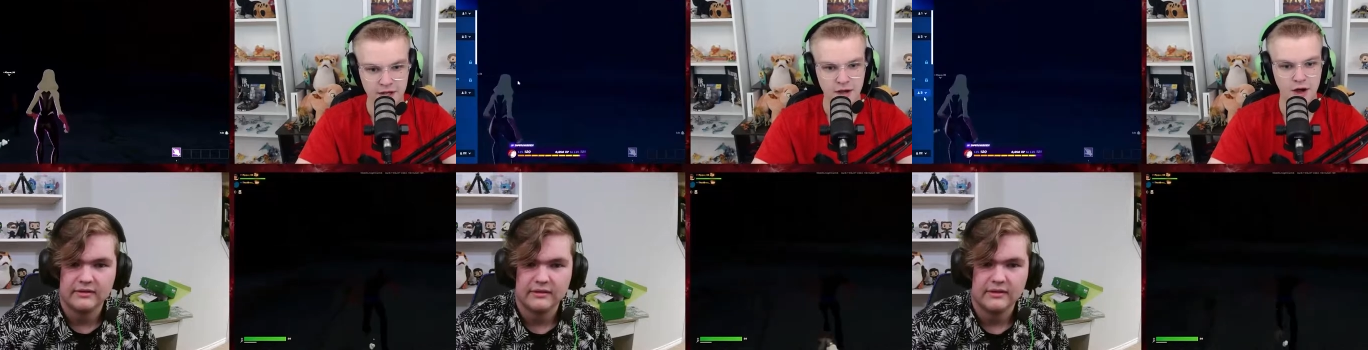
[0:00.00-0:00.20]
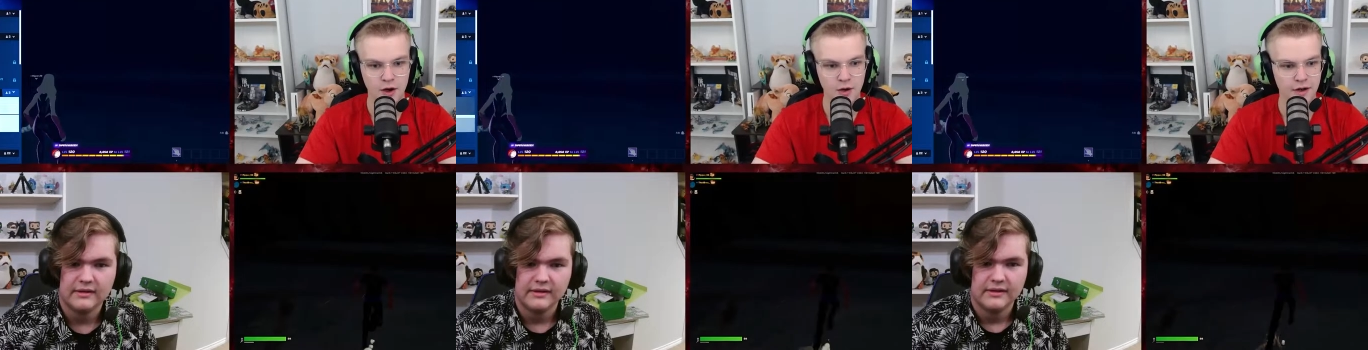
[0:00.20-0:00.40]

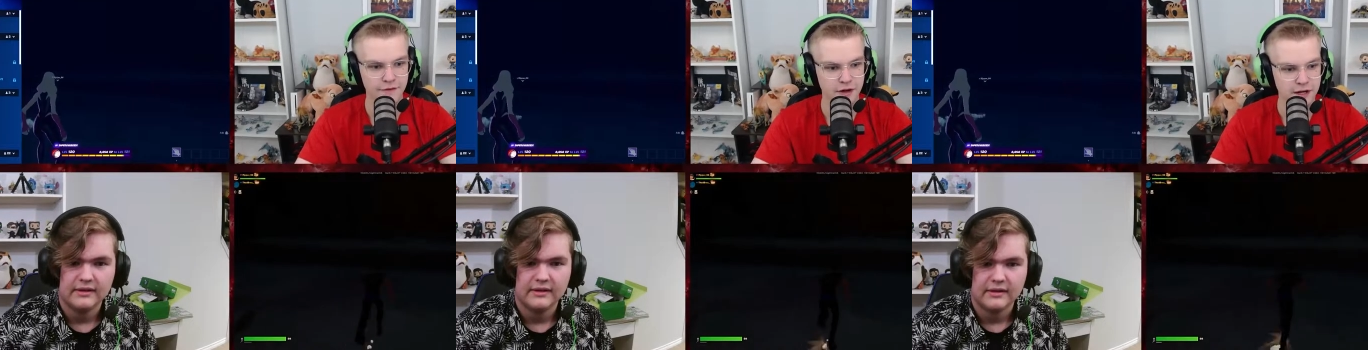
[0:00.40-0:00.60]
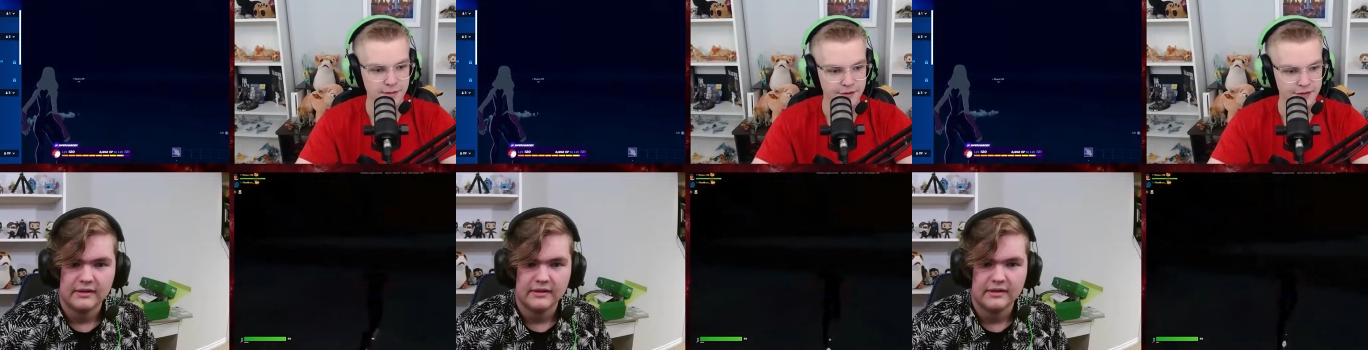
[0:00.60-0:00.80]
Speaker 1: Oh, I forgot
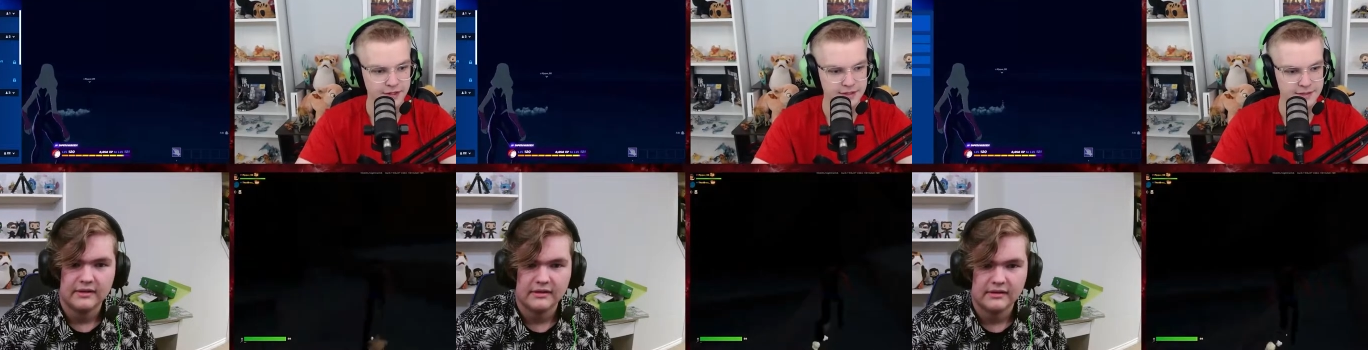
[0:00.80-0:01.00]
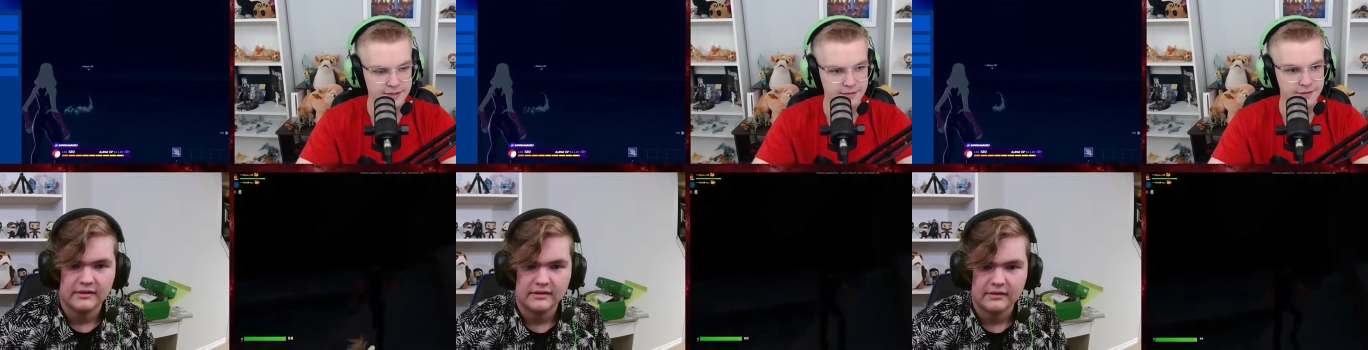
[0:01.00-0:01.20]
about
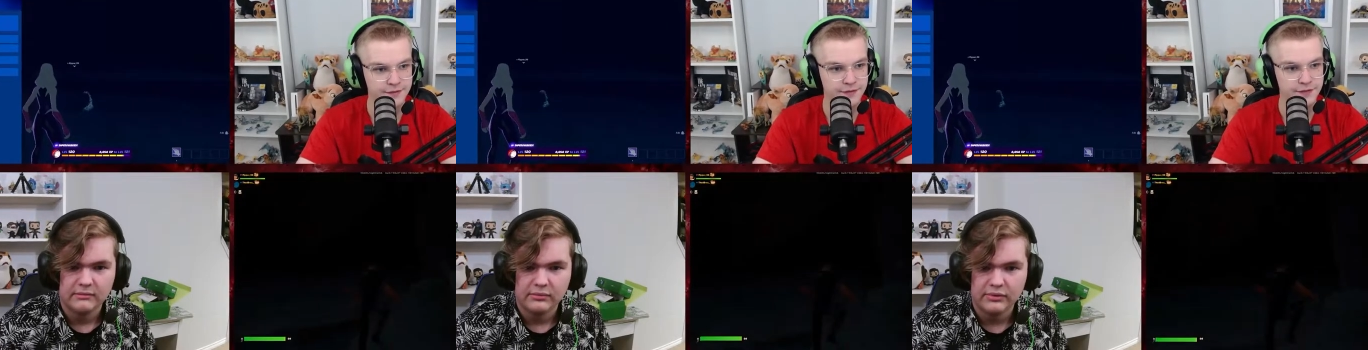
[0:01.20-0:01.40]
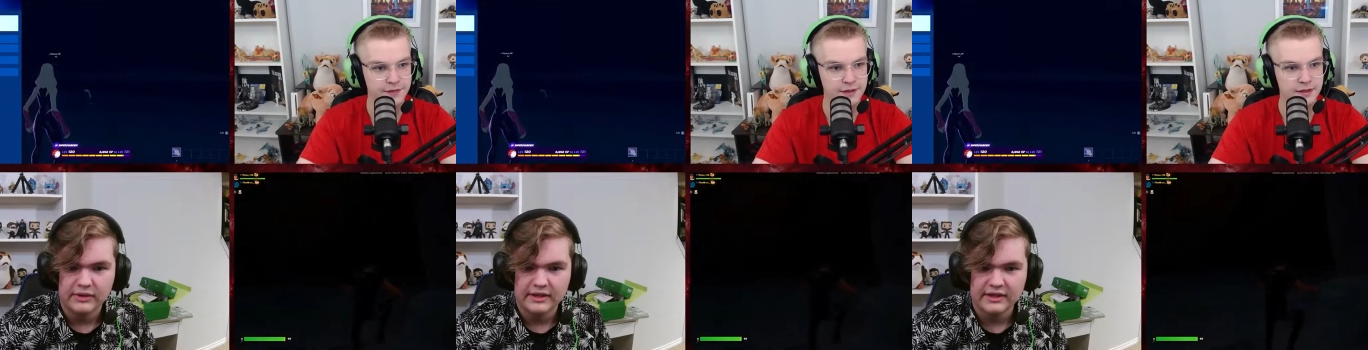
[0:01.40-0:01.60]
this.
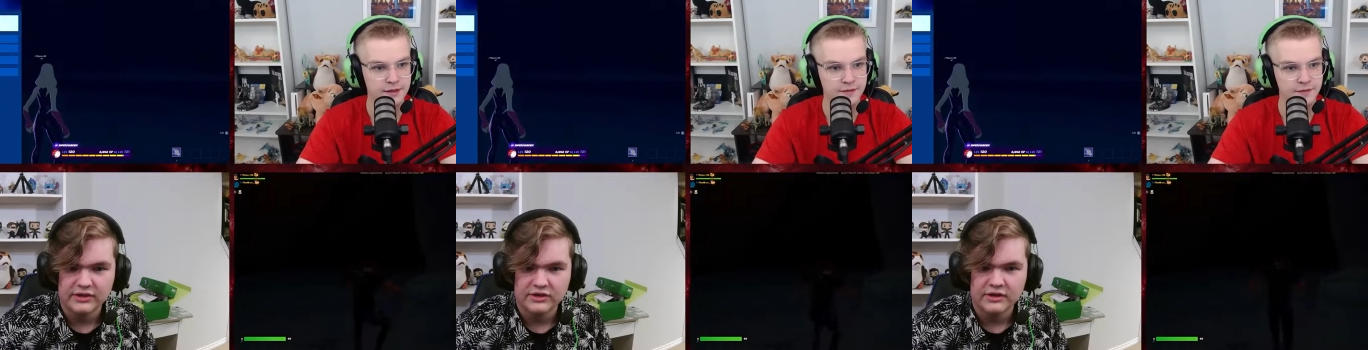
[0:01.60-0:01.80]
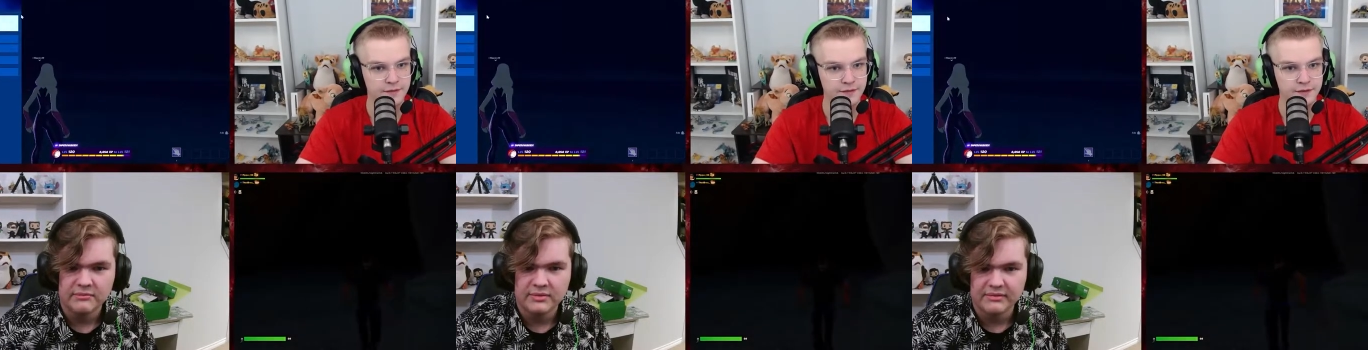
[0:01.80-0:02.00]
Speaker 2: Pretty,
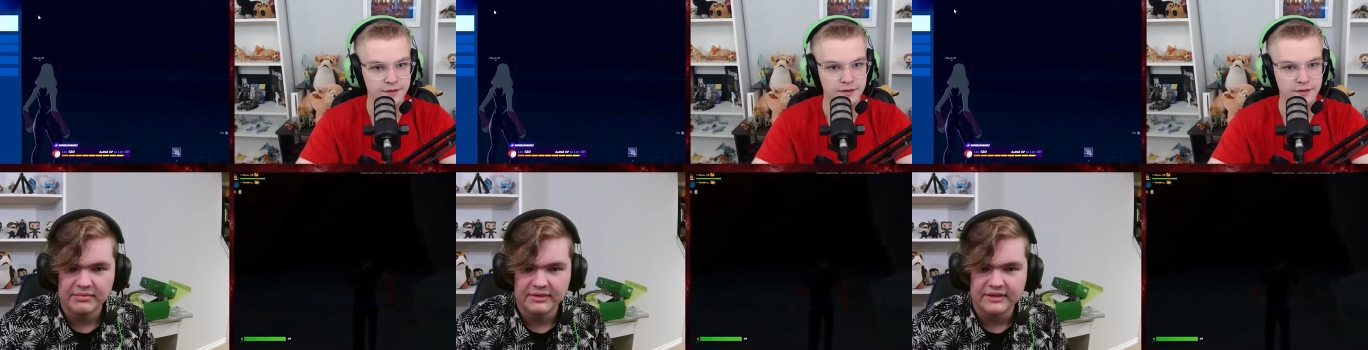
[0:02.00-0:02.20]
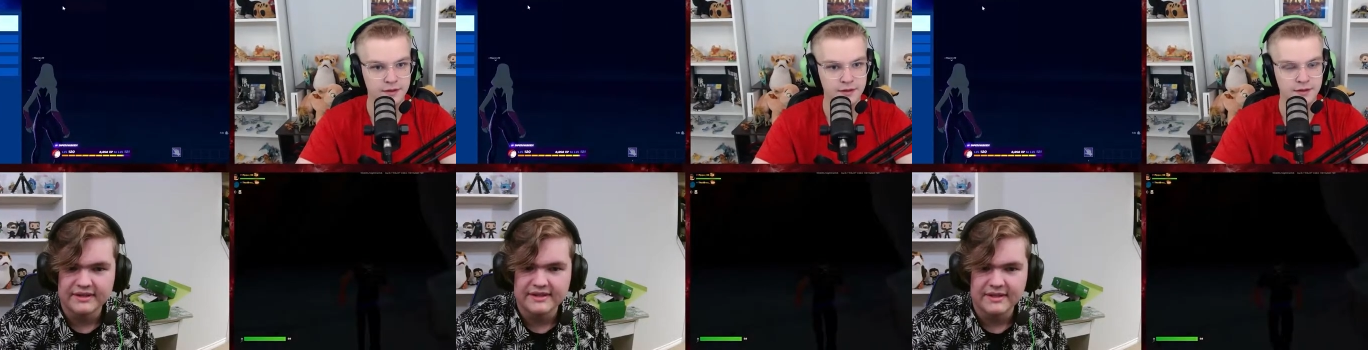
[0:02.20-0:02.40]
should be
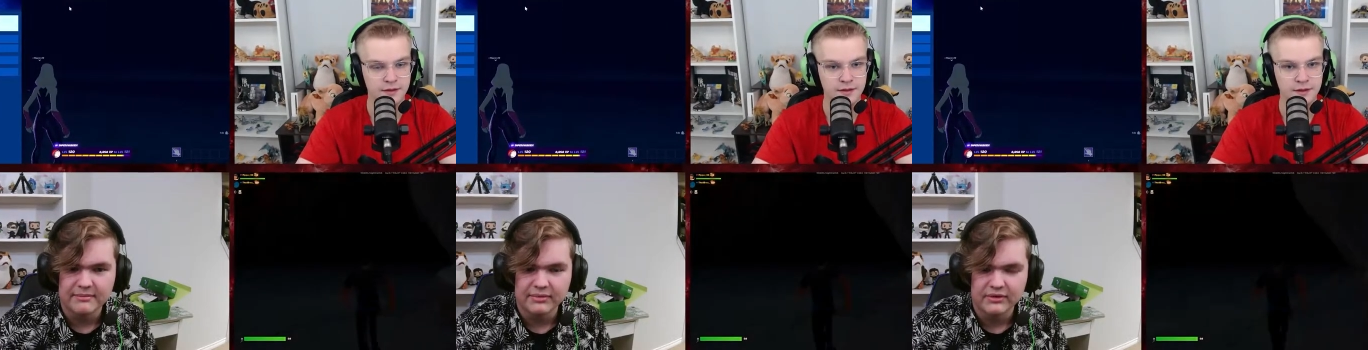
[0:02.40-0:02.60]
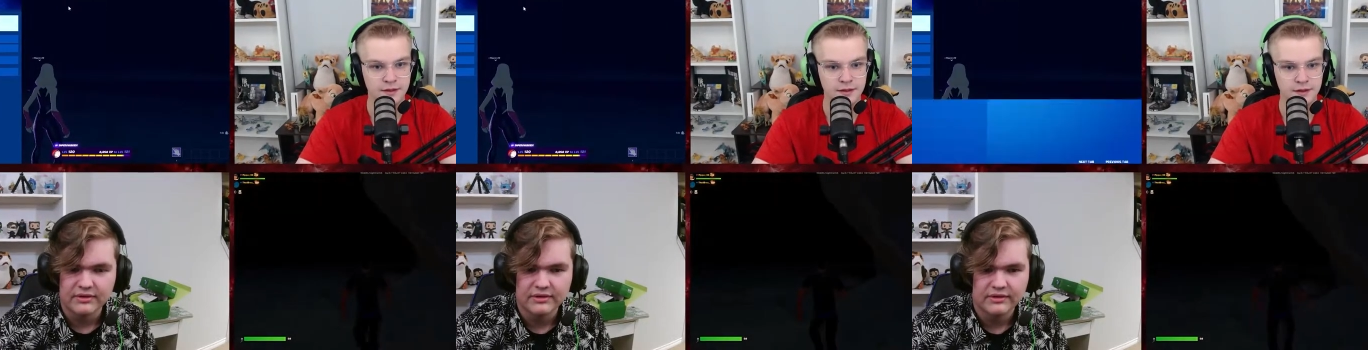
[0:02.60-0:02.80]
pretty simple.